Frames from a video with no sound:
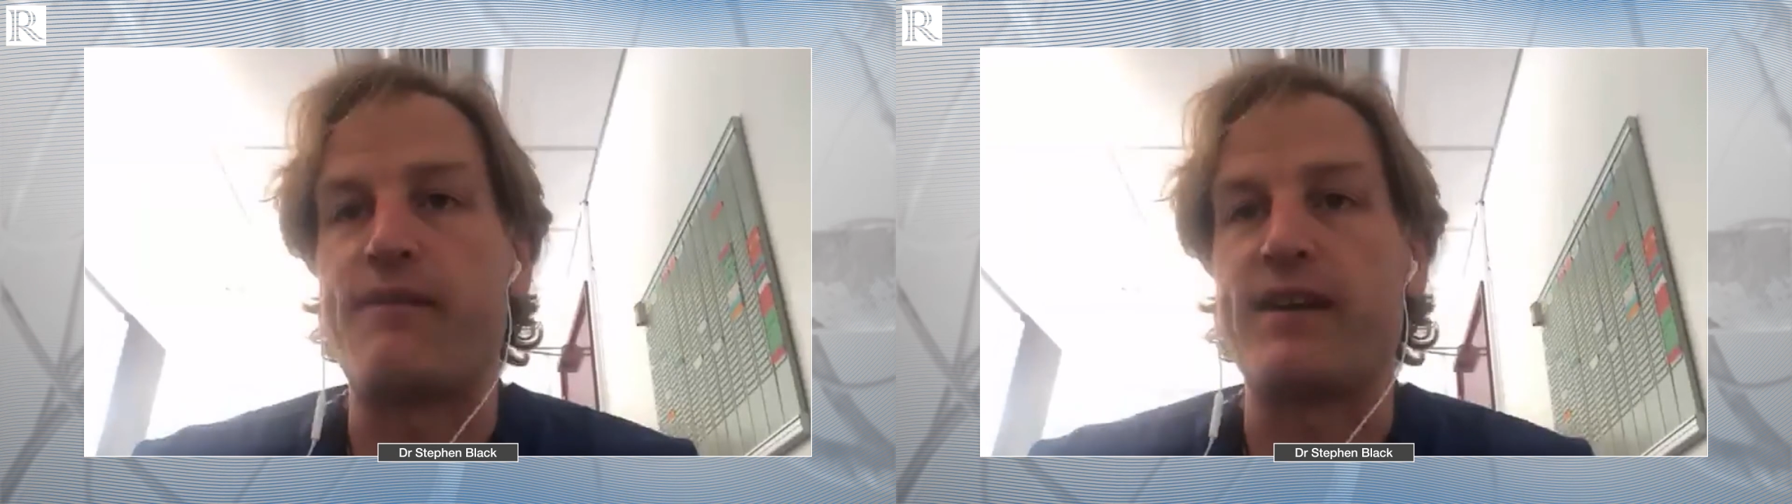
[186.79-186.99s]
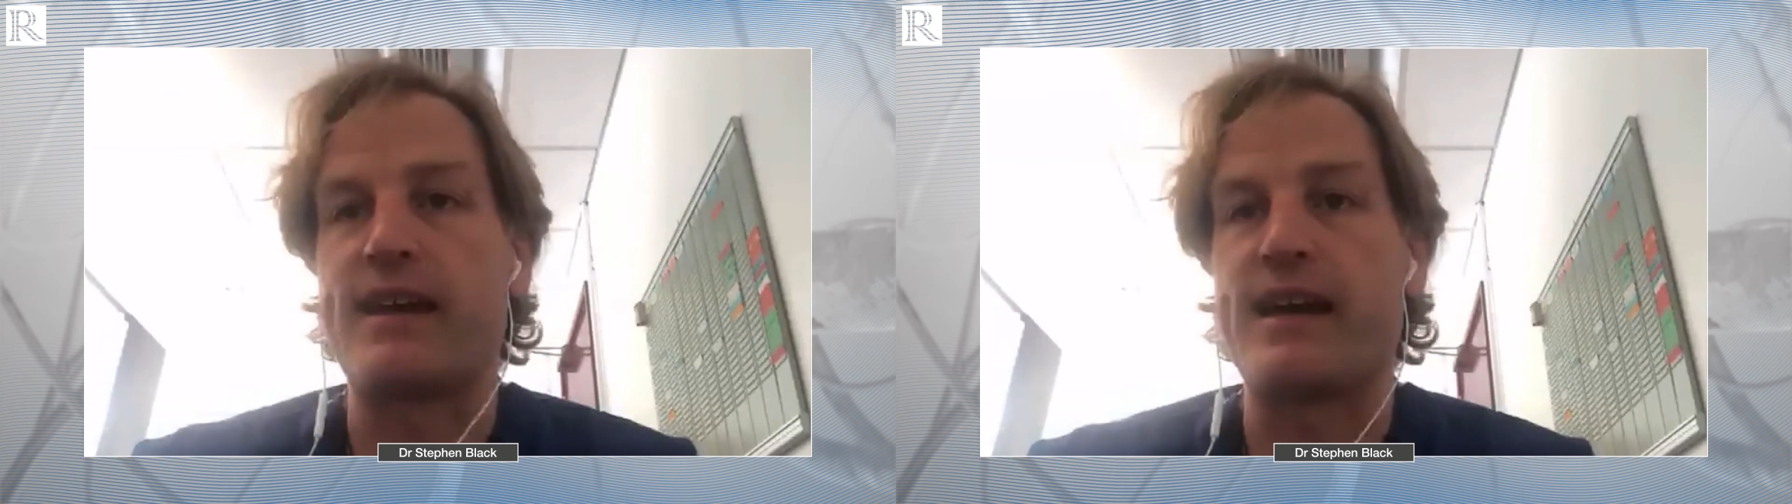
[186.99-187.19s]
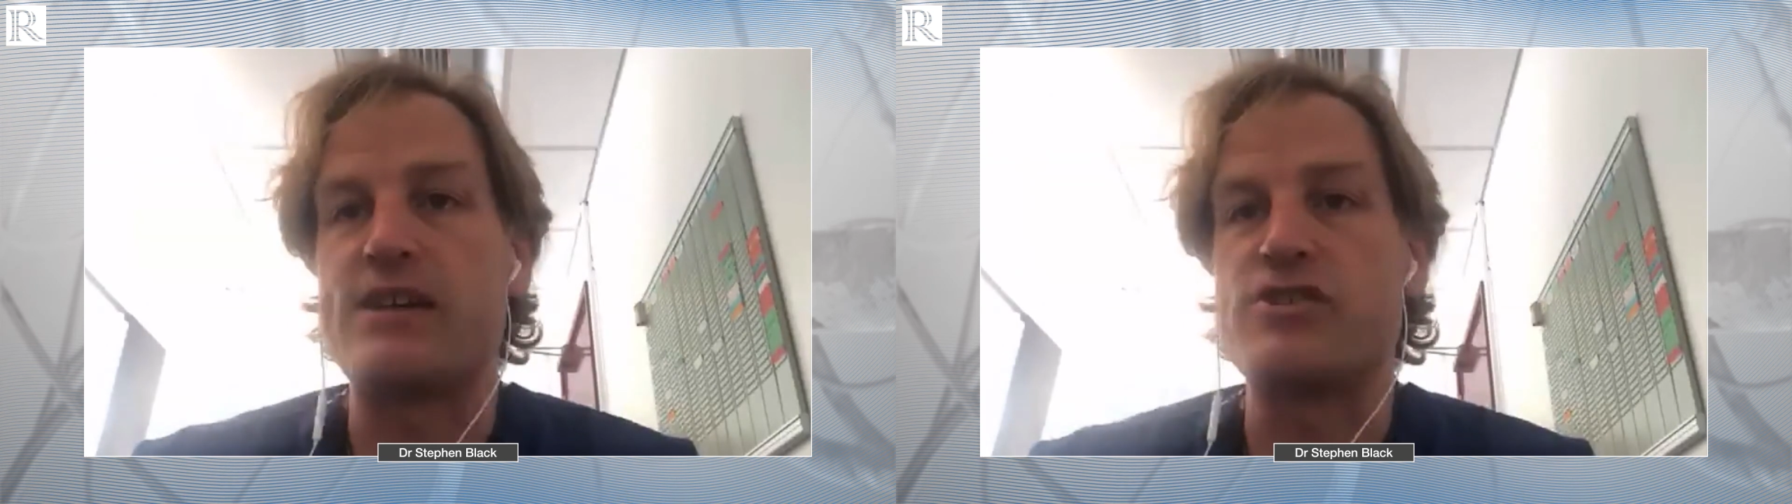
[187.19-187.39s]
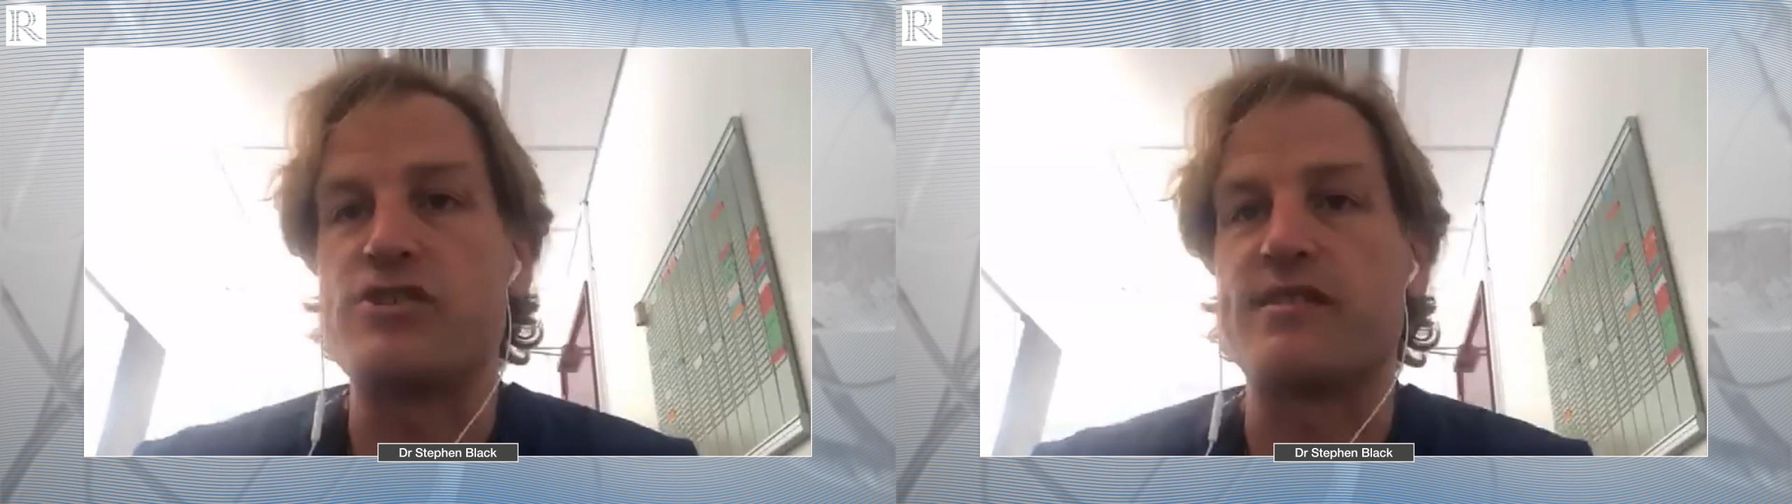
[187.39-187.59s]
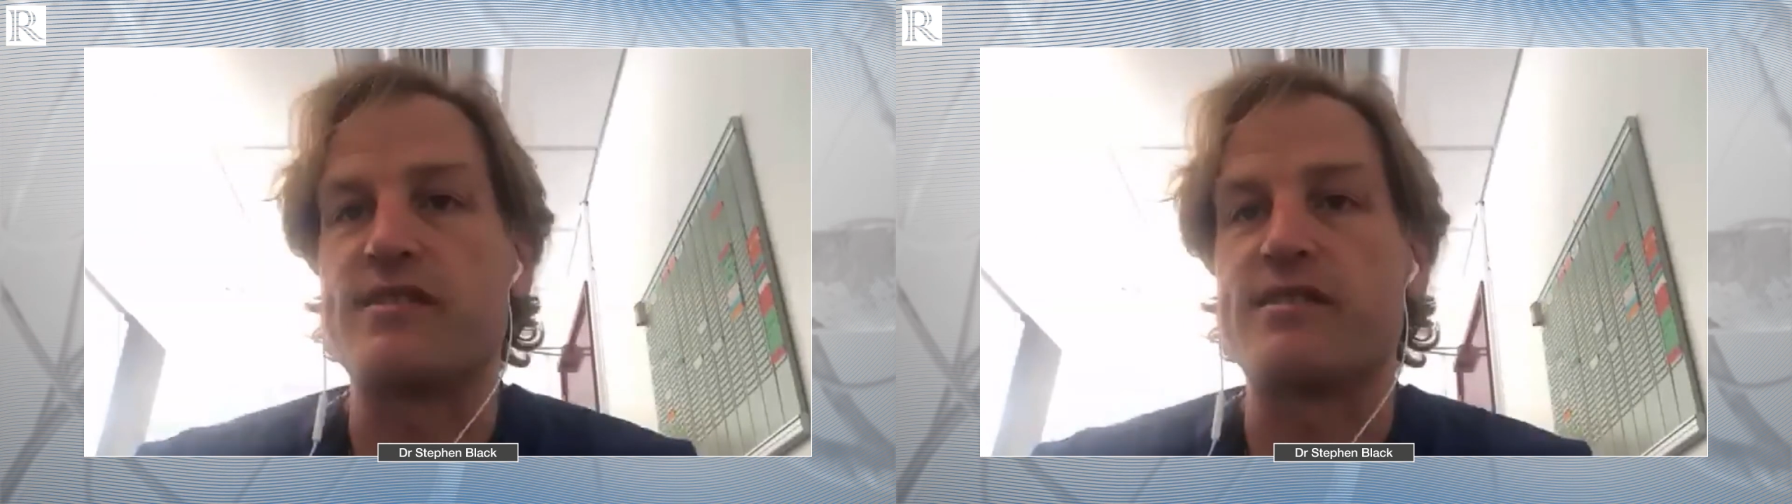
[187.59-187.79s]
and
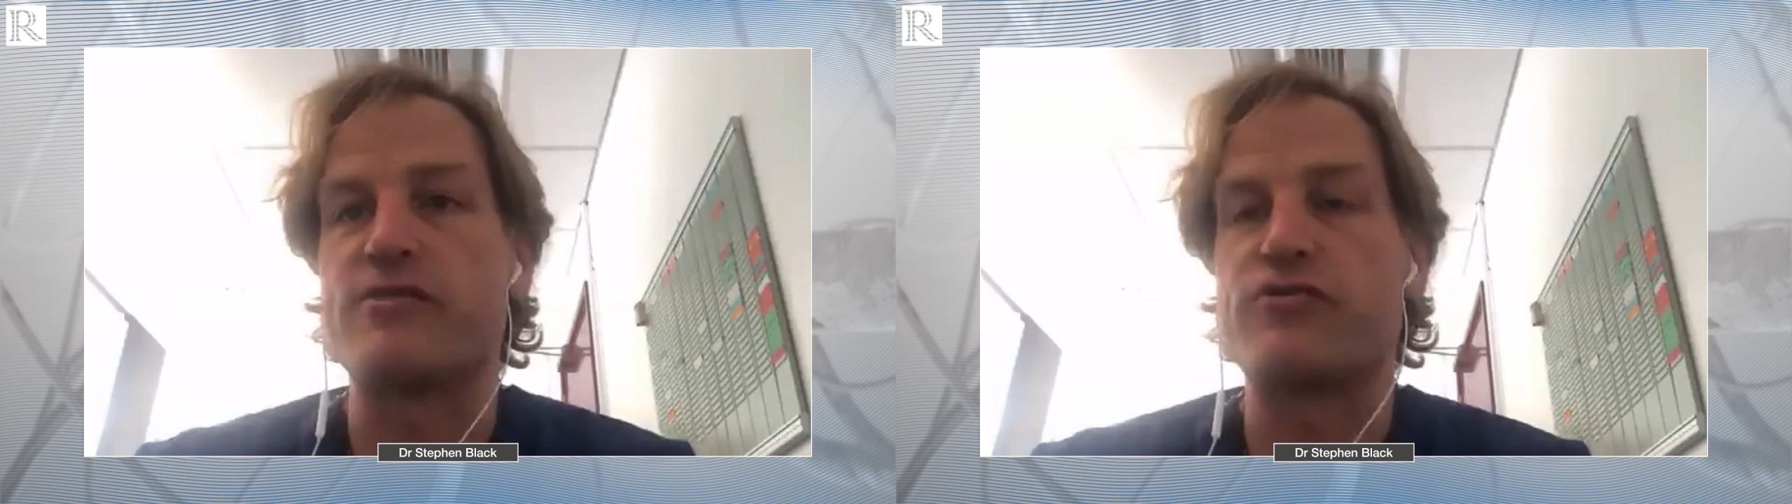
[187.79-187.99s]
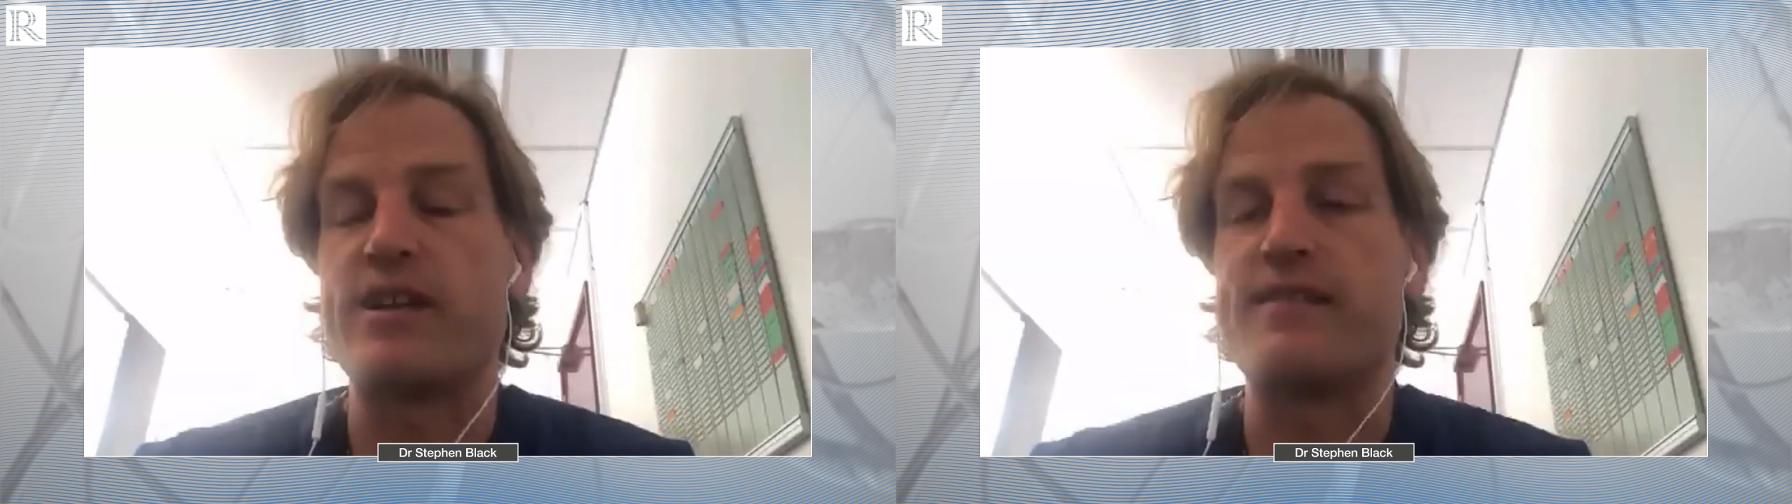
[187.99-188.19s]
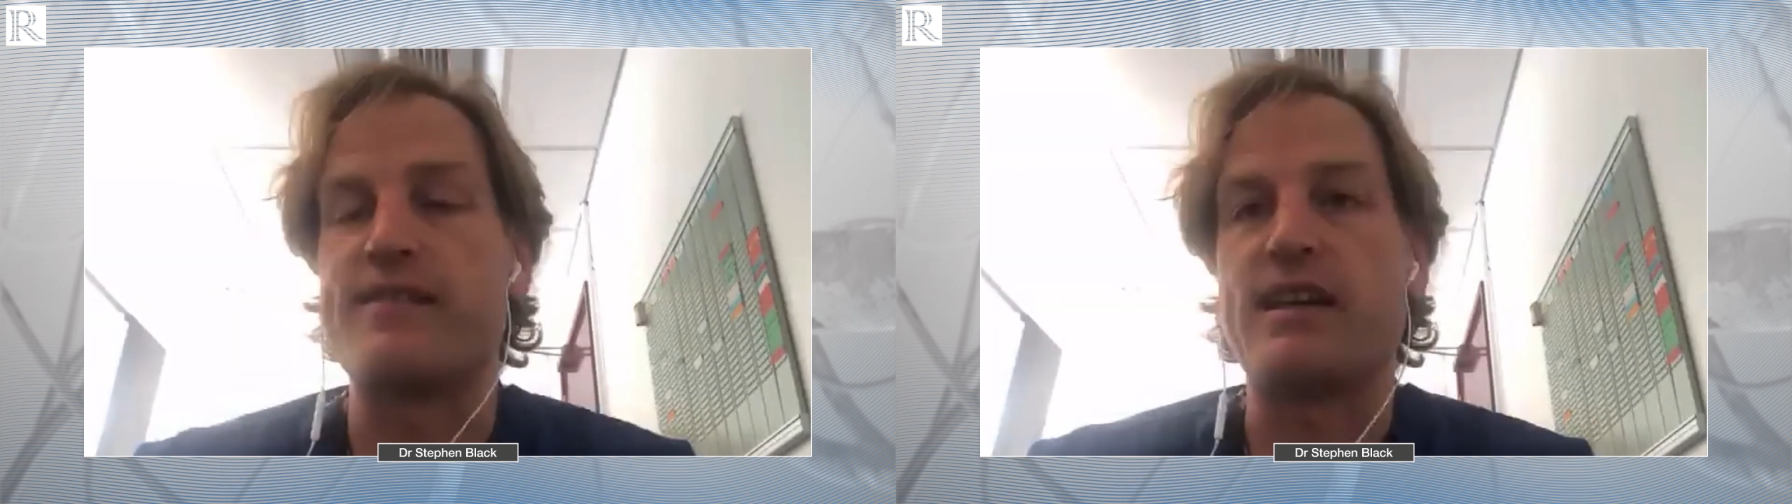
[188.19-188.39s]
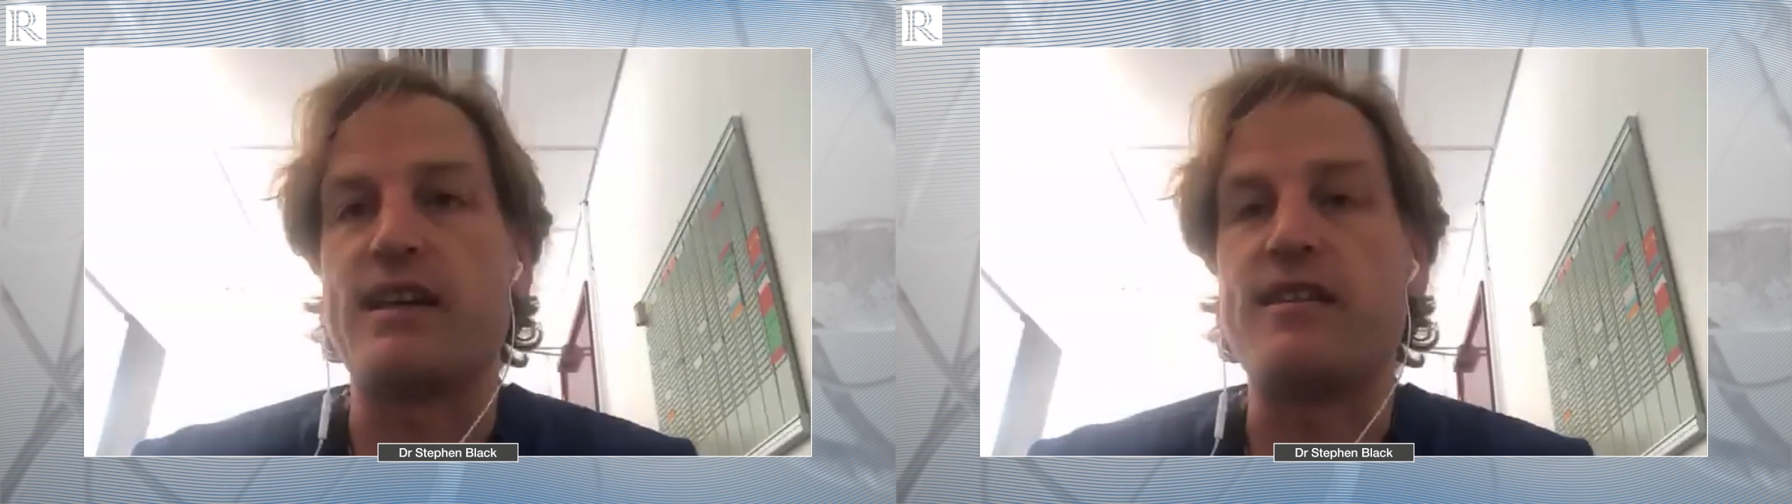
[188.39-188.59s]
efficacious in treating